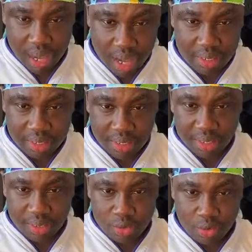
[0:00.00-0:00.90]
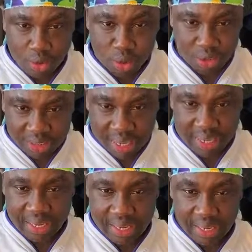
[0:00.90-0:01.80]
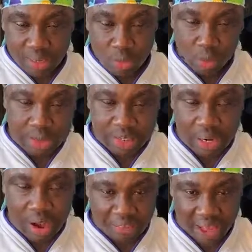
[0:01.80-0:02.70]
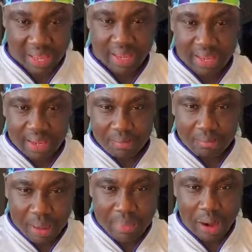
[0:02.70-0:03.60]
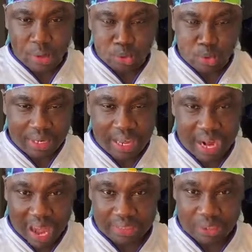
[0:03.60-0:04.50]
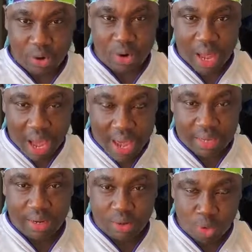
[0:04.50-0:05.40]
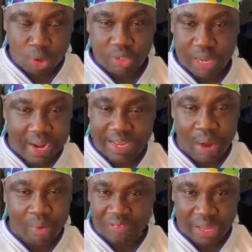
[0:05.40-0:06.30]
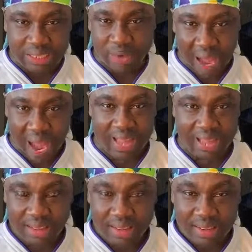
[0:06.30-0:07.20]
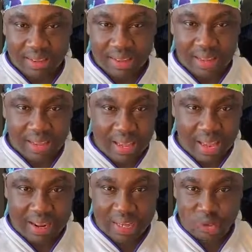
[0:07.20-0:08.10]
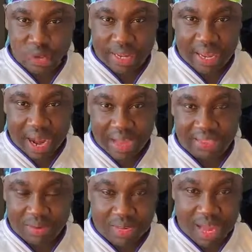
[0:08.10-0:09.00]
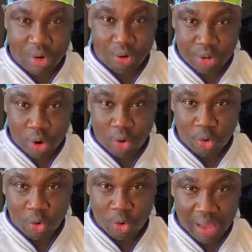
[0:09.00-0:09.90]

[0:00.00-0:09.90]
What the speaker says: Hey, Ruth is offer. Mama, 2K likes you. Hey, Ruth, and a young reference to her. And your 2K likes in me, young you.